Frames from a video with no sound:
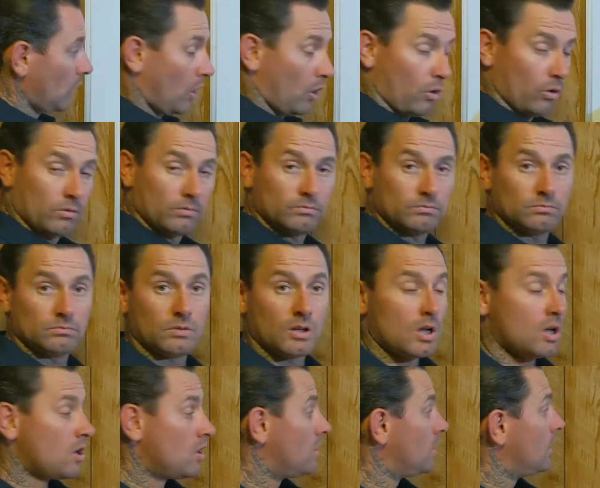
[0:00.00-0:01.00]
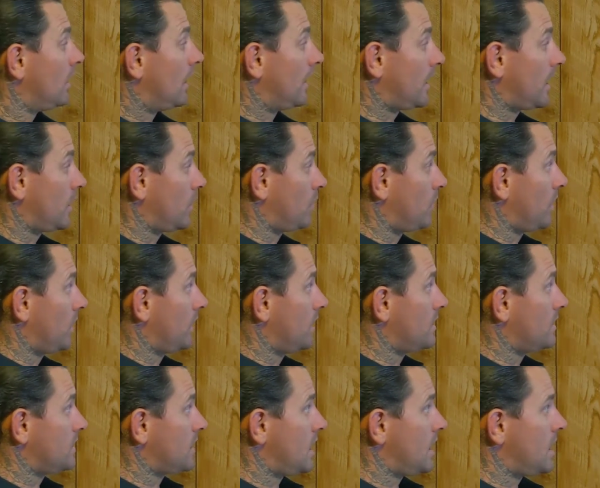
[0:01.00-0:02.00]
Or another one
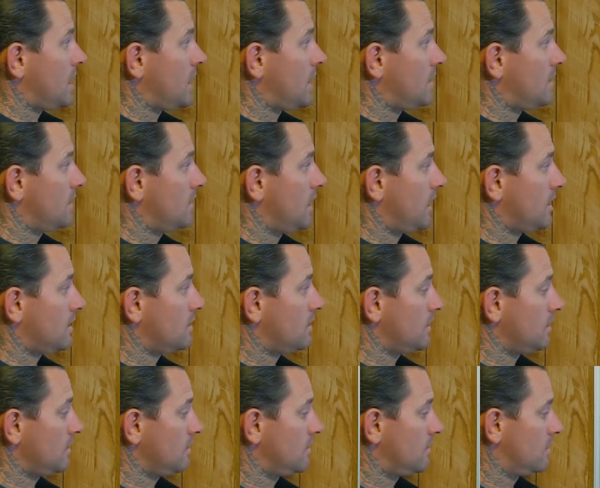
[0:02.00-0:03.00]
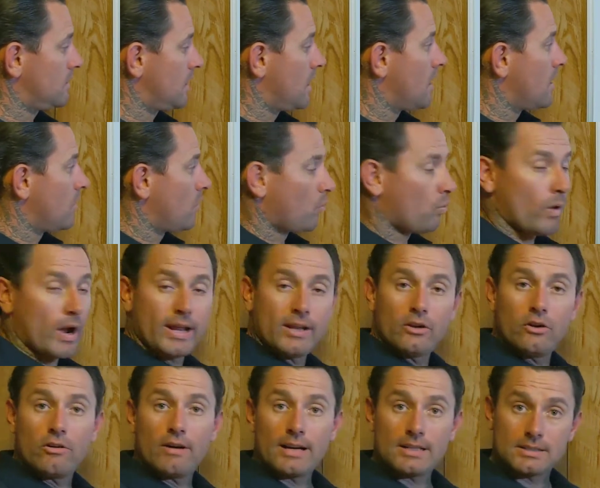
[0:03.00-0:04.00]
is actually
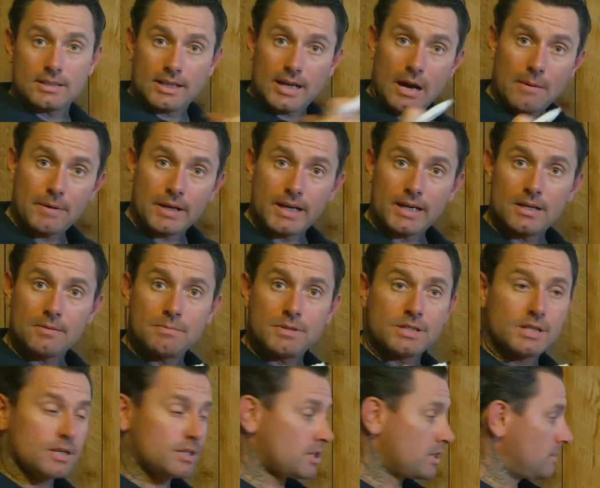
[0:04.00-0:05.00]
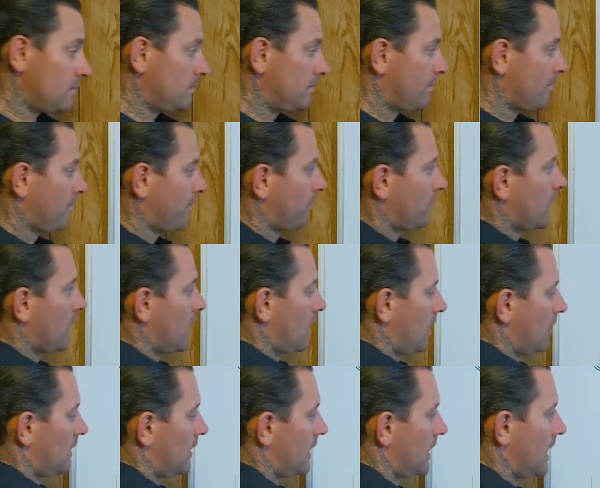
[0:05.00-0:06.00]
when you're actually coming into position,
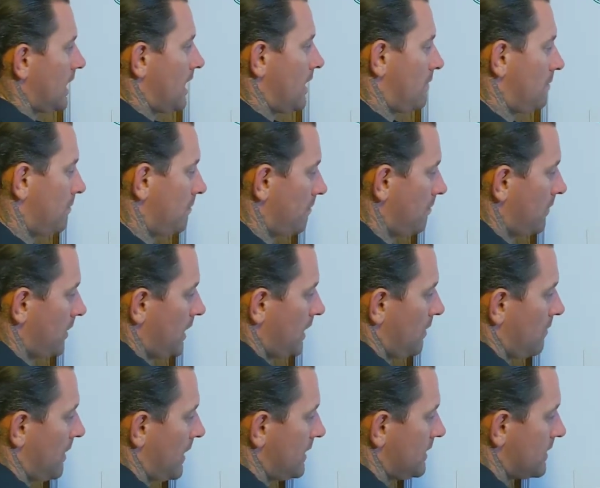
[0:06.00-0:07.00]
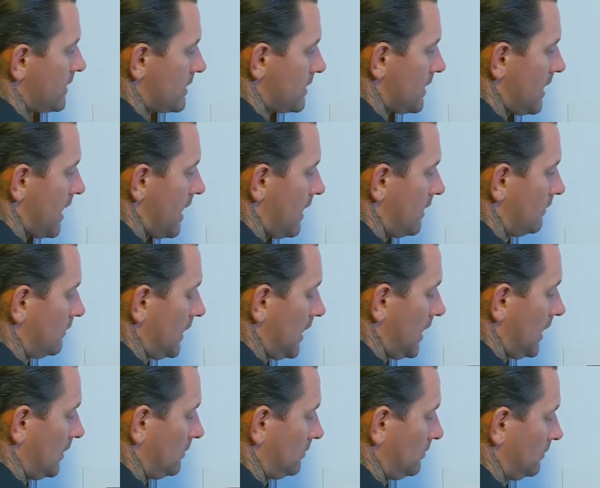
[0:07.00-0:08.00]
it may just start.
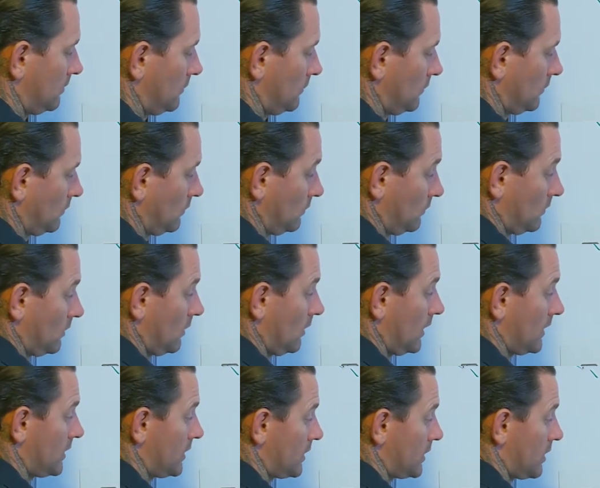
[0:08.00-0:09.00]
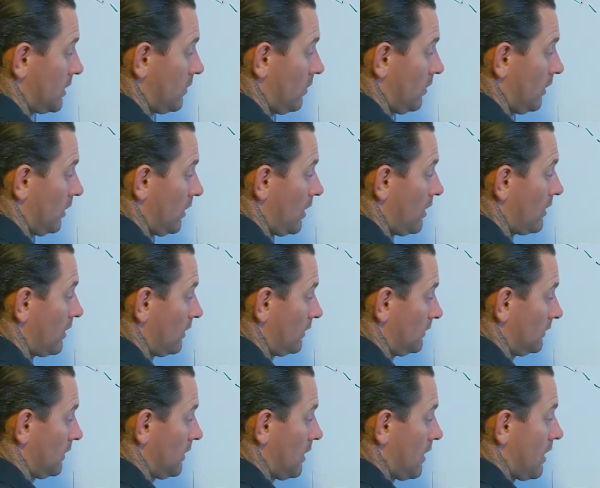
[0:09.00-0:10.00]
Well, let's just call it
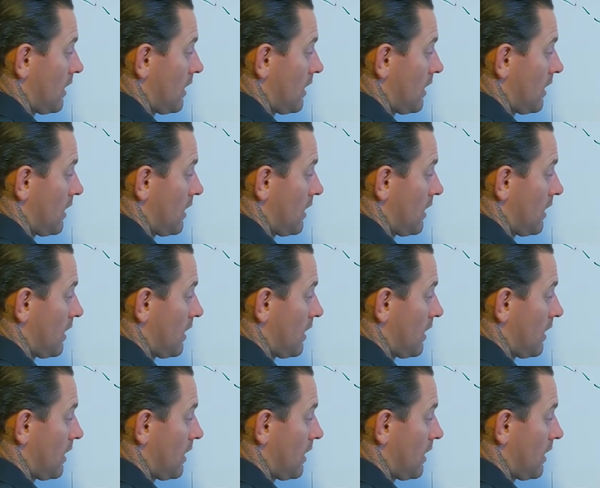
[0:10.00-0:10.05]
loading.